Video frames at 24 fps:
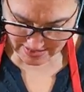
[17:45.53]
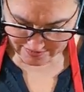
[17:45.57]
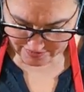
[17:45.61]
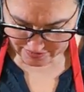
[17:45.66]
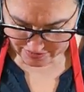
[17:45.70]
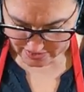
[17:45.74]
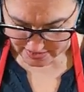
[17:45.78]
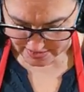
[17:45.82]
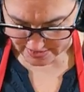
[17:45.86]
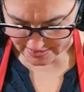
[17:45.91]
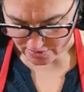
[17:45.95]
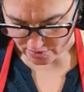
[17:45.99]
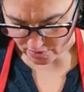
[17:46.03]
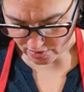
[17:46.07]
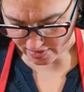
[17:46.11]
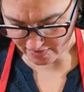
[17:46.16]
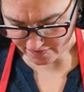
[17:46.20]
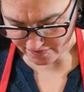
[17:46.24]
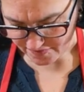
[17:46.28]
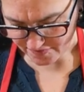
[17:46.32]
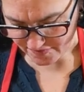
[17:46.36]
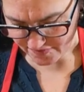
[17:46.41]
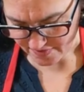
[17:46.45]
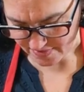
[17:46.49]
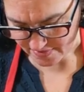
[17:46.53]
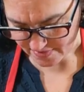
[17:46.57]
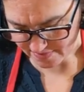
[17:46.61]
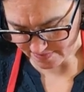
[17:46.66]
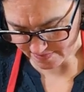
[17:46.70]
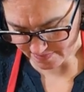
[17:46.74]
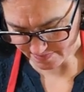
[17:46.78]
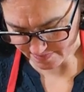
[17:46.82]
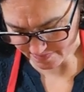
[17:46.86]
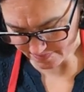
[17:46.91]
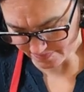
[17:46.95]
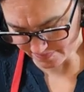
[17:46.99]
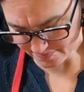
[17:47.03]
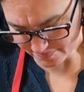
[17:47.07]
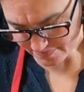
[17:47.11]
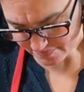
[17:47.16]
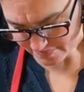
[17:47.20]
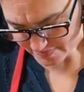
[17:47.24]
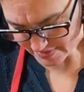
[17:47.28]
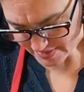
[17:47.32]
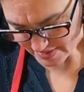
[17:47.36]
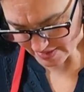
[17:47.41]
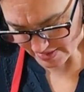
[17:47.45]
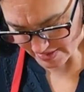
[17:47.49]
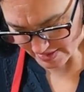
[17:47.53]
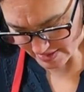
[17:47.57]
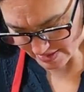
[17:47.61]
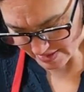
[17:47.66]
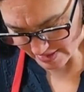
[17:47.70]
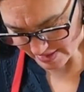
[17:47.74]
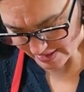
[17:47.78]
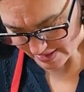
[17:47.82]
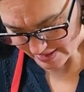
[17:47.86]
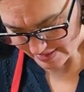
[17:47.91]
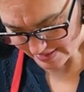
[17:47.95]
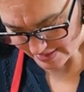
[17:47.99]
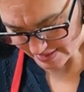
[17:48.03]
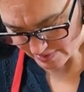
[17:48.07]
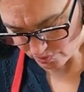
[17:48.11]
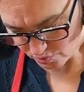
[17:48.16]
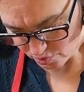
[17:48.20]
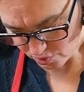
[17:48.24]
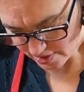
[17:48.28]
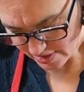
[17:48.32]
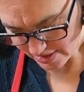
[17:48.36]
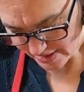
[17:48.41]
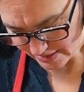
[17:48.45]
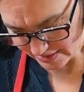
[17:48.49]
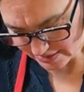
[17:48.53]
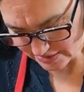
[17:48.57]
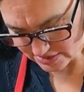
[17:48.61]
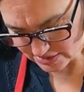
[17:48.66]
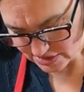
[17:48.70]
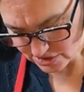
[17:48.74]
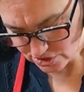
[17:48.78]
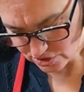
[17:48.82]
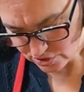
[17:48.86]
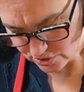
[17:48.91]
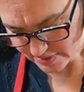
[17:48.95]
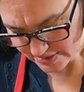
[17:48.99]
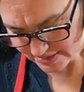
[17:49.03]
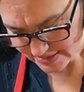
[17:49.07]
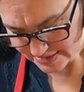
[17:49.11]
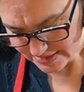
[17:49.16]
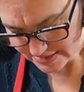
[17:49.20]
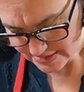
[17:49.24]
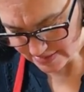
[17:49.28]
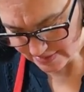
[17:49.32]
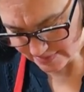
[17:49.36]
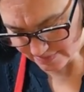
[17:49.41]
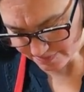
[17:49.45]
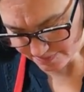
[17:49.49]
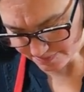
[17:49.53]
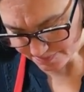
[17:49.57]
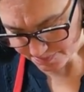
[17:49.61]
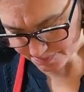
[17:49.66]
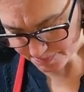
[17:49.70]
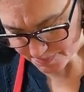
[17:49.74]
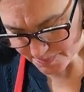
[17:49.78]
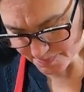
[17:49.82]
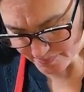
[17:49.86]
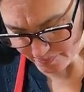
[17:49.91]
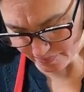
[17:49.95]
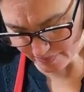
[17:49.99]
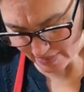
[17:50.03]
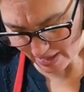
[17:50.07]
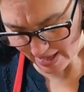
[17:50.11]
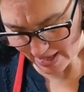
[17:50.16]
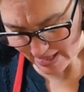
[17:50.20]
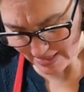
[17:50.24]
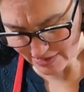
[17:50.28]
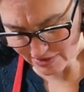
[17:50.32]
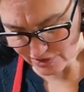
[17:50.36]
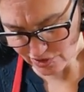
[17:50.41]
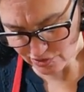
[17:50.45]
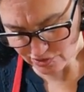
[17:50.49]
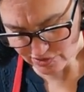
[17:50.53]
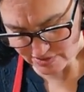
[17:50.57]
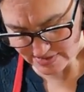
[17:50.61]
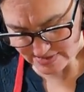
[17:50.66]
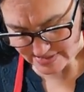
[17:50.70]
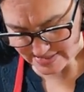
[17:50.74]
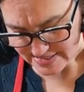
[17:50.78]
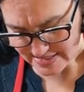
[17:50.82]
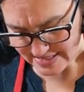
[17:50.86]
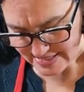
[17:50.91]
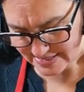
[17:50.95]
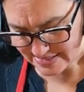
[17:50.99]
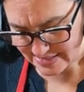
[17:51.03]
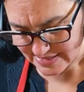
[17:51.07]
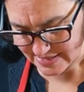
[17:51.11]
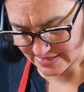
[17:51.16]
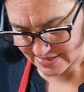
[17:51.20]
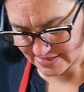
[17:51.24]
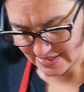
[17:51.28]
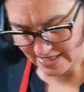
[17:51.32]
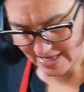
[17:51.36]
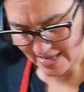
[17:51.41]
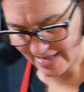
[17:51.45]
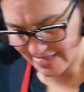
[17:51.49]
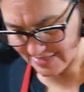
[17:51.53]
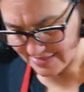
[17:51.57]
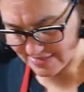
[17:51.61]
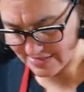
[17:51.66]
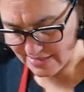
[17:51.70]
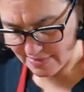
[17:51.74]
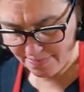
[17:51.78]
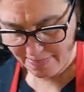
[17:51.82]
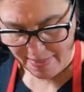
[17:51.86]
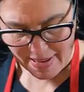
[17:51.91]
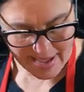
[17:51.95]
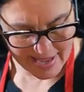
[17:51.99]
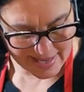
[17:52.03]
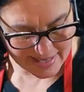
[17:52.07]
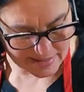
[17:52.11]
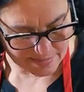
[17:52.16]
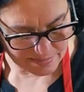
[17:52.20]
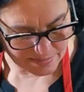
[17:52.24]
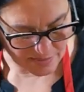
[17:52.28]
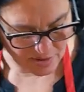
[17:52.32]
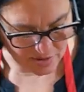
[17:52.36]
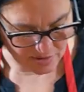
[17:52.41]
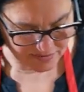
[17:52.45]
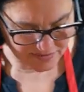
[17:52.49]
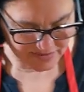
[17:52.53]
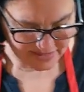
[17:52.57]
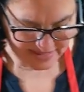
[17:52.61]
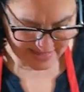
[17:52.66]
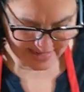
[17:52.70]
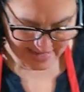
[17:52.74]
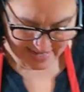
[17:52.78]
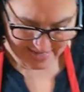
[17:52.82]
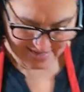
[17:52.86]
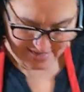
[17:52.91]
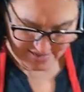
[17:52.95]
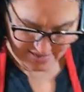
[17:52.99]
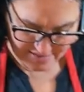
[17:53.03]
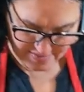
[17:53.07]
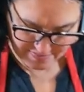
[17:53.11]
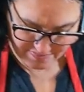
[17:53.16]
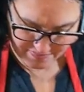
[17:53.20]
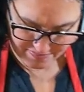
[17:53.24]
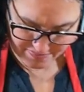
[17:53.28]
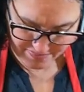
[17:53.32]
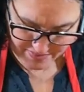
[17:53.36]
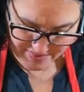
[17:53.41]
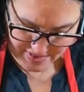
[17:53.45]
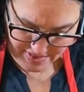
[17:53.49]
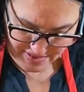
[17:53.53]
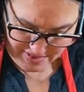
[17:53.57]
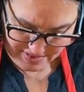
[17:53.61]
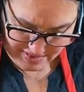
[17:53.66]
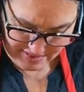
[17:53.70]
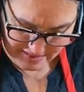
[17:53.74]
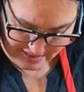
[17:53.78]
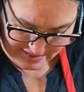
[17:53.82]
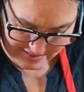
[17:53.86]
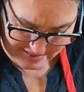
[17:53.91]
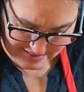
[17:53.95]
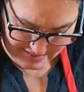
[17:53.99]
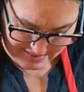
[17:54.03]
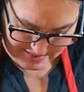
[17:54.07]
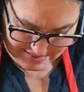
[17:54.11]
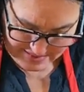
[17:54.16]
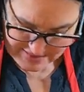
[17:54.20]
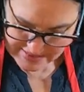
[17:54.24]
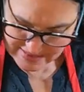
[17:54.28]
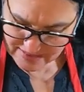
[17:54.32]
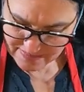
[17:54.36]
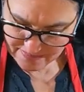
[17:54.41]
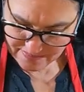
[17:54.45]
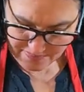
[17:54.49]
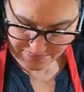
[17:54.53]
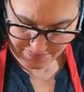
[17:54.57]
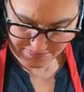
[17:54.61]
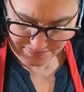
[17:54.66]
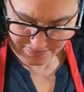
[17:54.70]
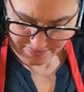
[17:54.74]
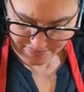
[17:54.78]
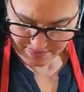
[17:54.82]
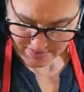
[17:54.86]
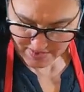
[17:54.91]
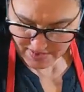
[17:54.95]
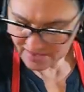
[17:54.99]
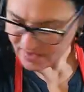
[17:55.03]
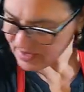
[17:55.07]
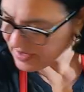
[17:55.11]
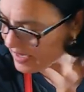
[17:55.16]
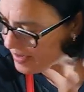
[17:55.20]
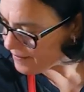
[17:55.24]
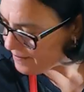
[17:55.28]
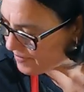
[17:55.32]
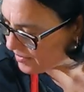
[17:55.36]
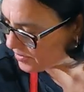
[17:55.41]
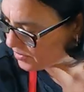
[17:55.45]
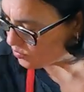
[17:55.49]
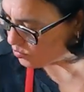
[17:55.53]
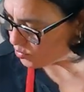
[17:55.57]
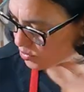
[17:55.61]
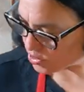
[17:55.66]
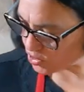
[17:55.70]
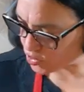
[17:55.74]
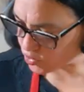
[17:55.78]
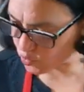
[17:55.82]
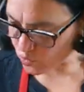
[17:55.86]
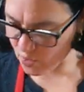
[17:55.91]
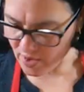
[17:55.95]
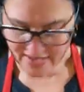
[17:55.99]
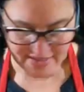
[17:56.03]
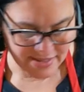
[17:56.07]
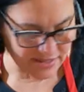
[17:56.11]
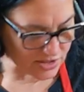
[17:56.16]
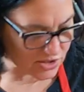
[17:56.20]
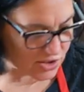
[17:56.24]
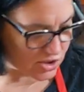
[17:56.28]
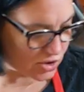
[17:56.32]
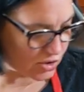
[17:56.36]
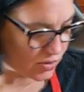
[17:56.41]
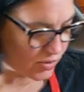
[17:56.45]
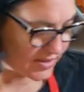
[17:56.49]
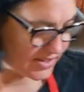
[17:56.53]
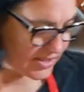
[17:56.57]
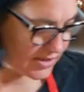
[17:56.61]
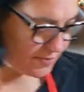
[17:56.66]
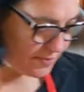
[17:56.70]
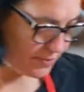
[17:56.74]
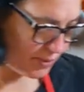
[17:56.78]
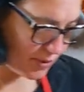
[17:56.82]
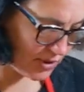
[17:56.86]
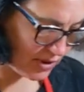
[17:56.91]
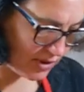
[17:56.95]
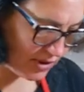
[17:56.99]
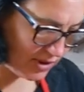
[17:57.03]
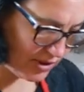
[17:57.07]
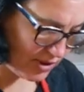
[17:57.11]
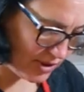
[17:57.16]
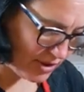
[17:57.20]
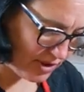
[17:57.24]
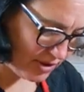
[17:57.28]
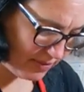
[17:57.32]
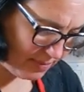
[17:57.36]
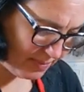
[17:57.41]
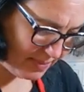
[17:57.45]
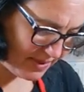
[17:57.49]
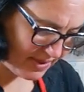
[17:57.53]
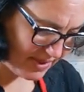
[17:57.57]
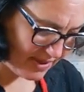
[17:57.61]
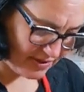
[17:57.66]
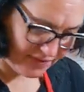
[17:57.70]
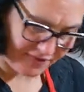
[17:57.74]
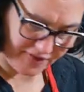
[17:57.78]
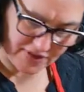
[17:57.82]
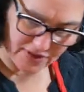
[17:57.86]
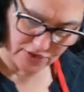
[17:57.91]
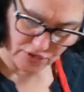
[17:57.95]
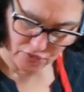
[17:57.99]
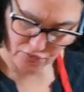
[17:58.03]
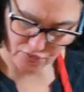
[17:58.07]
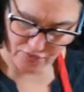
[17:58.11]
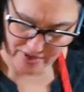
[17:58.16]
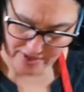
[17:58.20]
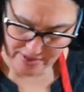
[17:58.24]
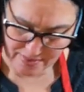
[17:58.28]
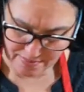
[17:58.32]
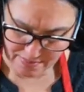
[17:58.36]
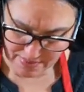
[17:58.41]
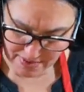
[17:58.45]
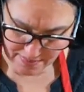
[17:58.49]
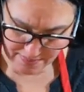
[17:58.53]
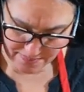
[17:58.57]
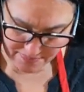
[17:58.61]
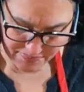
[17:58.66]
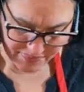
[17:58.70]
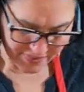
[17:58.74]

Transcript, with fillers: level it off. And then what I'll do is, I'll use this as the bottom of the cake, like this. Okay, but what you want to do is put a little bit of the cream